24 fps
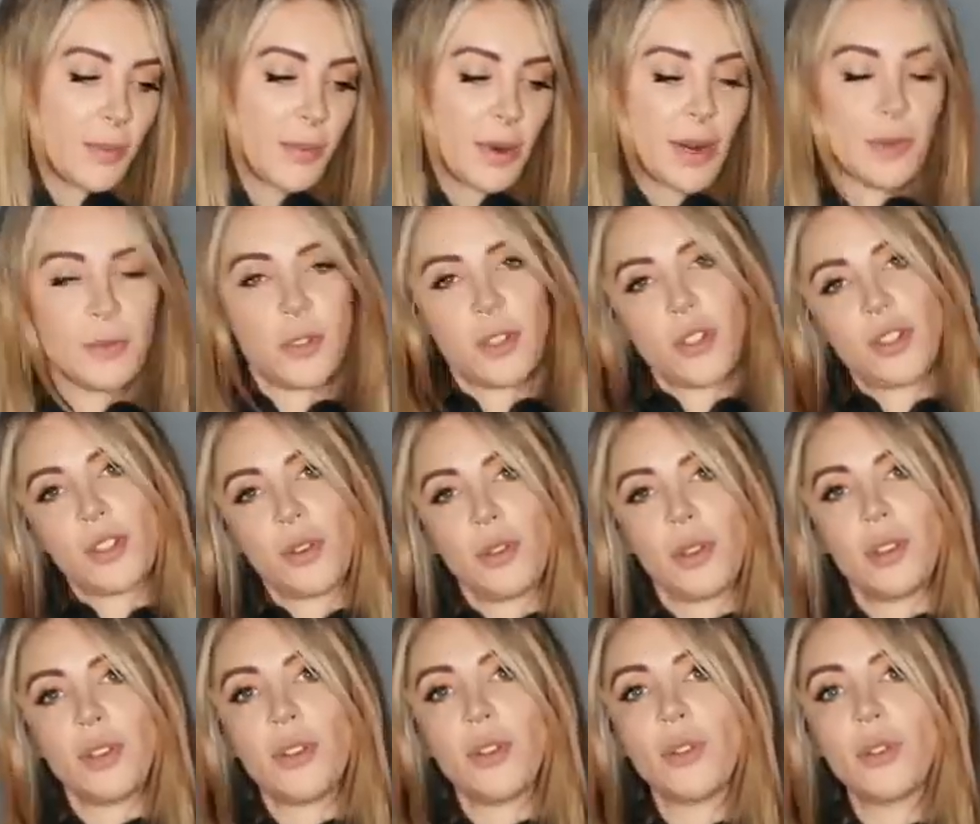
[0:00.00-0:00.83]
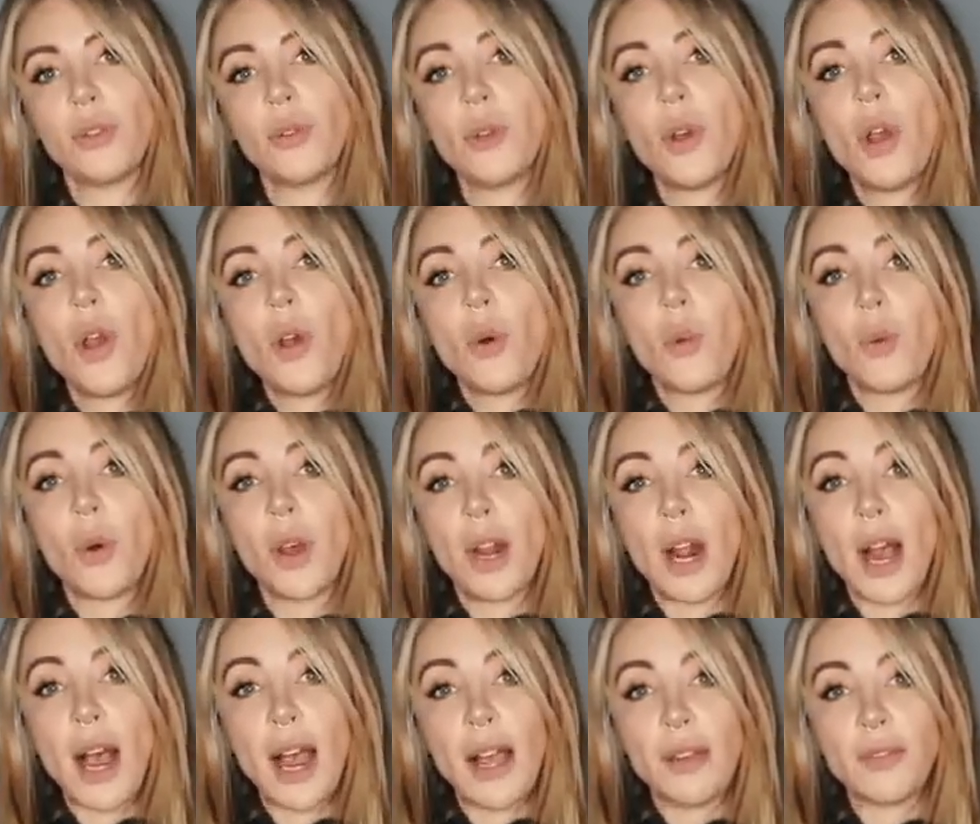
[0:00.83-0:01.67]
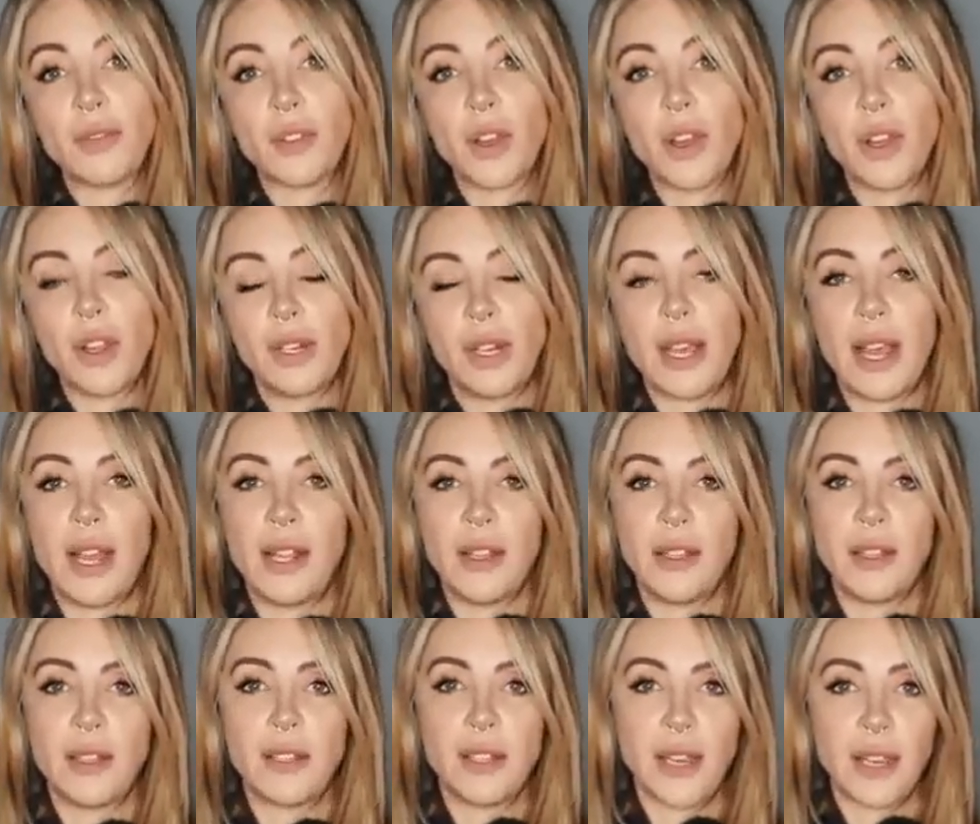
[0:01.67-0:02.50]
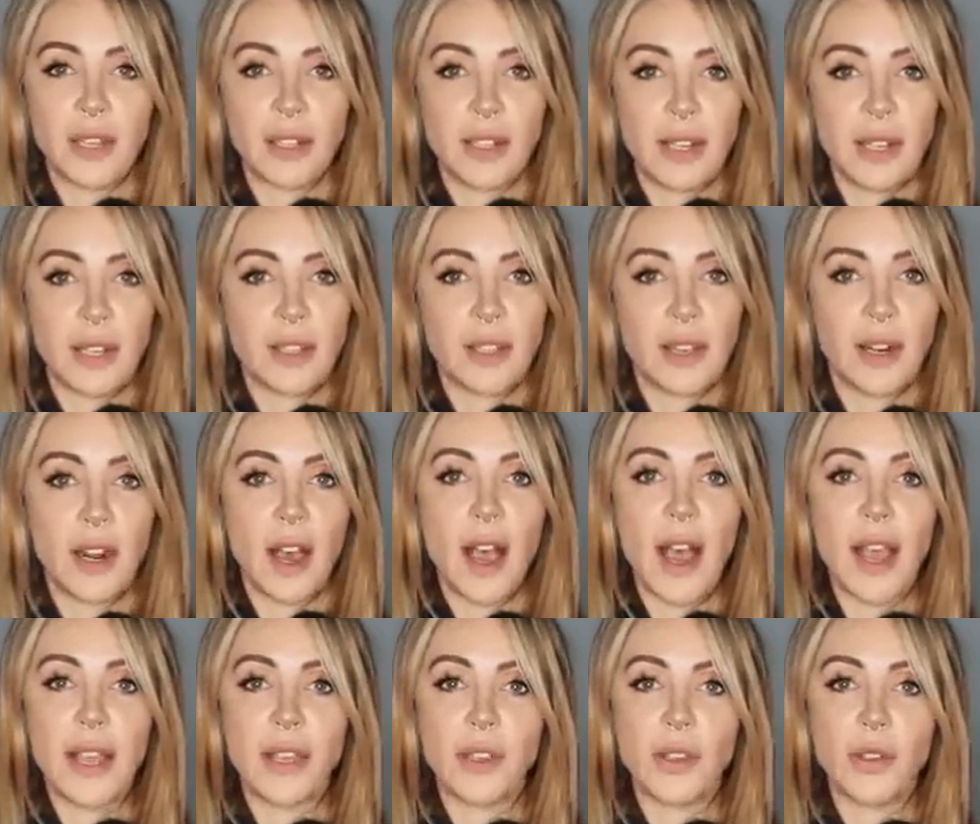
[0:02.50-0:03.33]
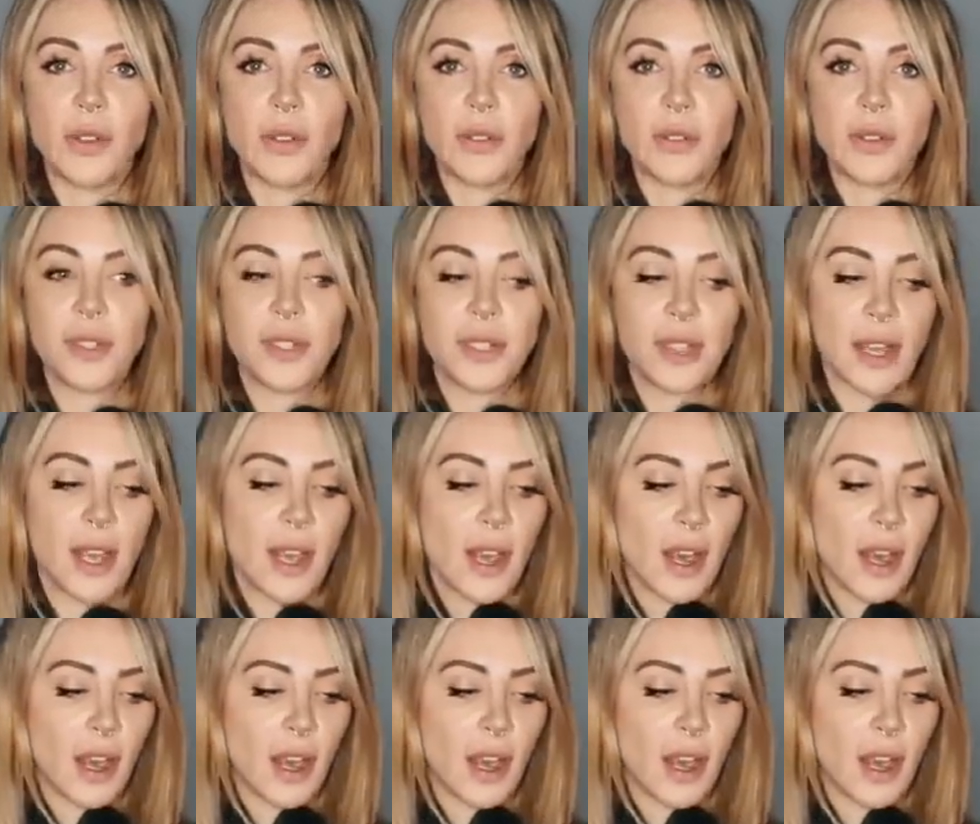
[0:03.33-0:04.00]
but I'm just showing you what I've learned and the technique that I use.